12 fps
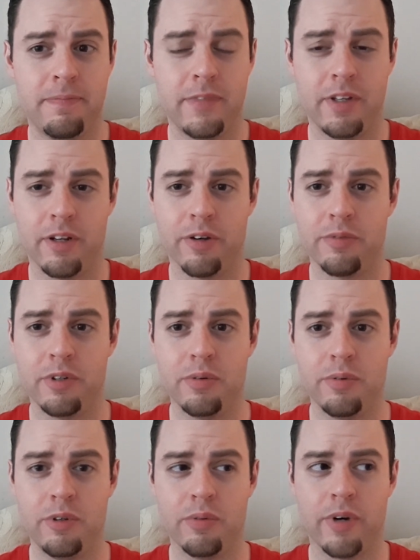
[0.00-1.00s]
You know,
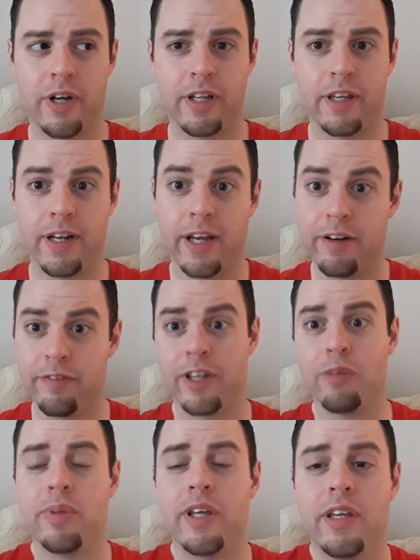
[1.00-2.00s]
you want to get out of
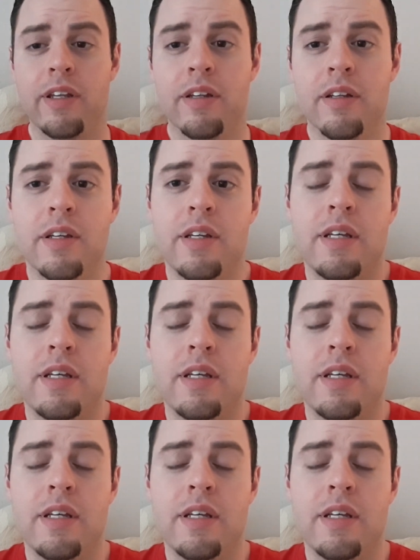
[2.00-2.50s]
that pain.